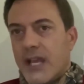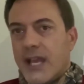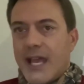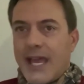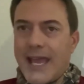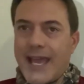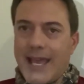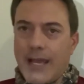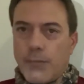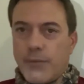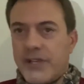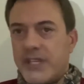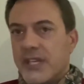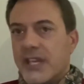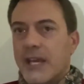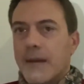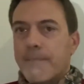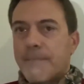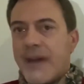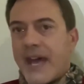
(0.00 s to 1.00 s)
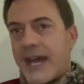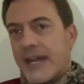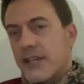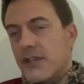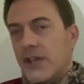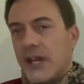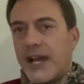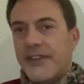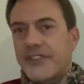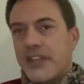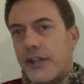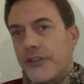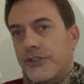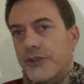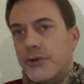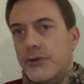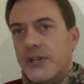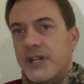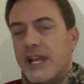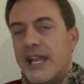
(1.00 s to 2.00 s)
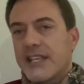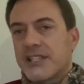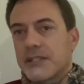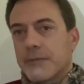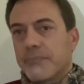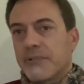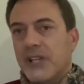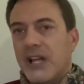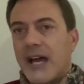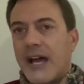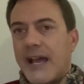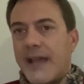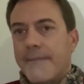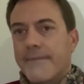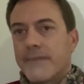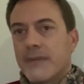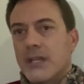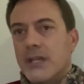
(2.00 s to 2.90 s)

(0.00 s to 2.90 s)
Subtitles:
And when you get back, you got that 30-day supply